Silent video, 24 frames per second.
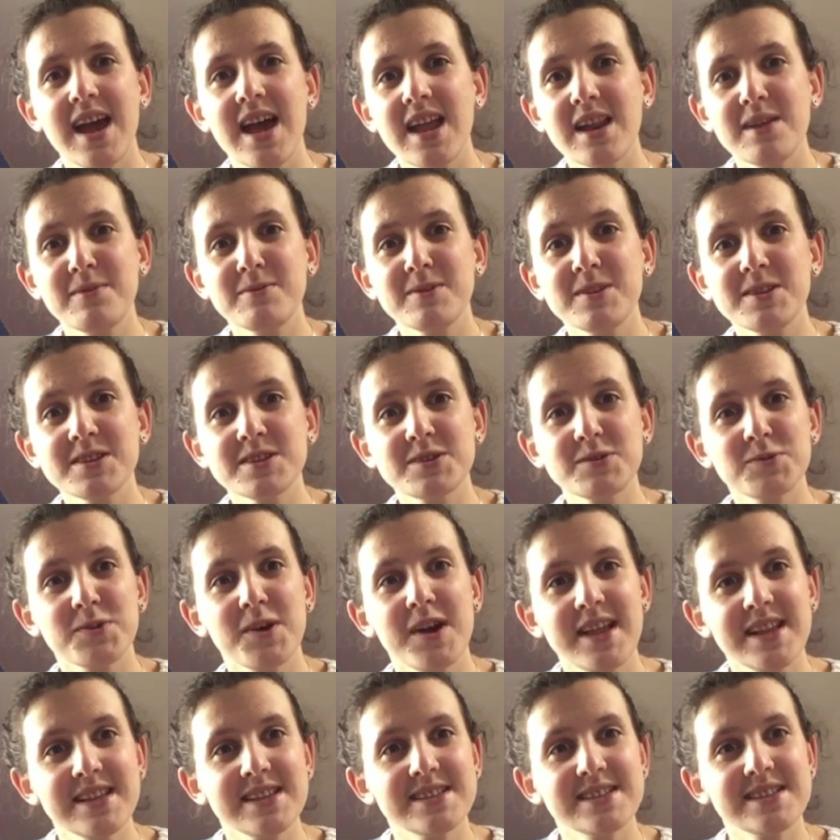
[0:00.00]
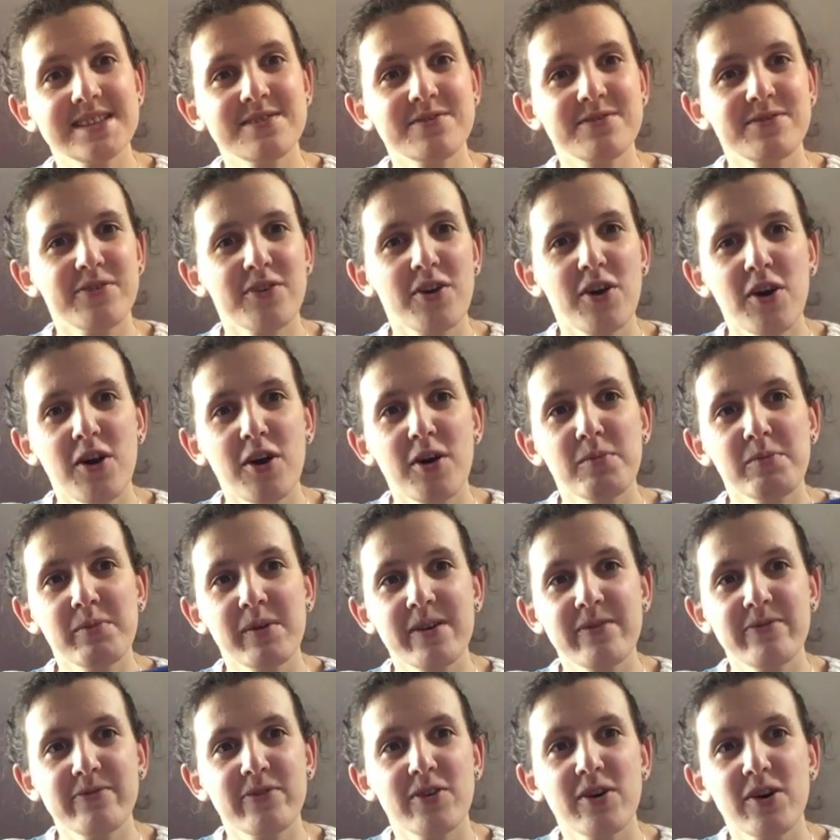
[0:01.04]
animals went in four
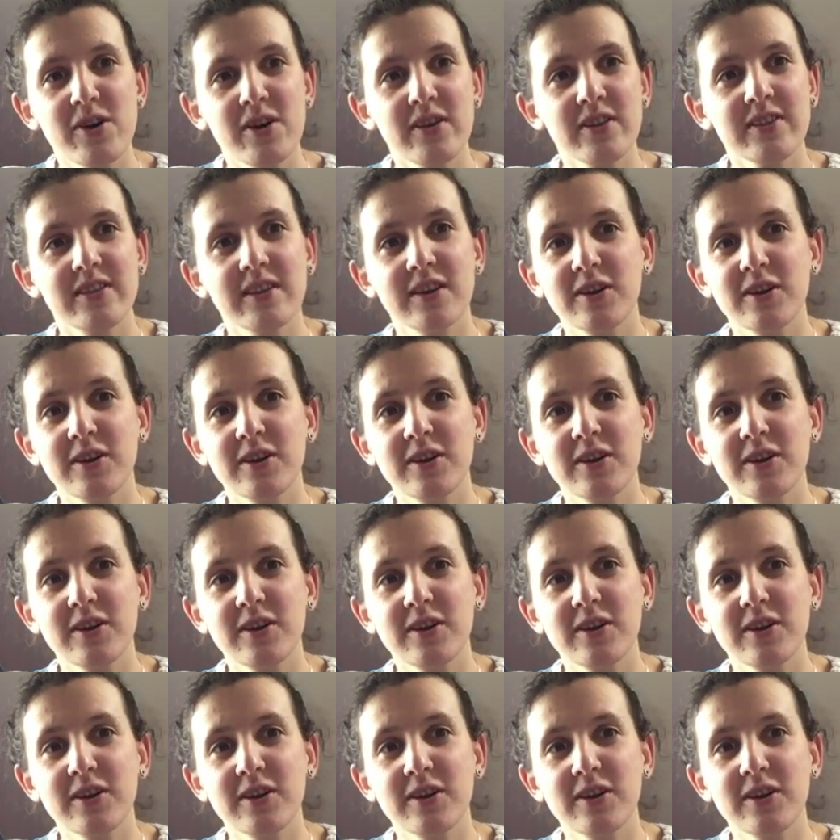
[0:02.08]
by four,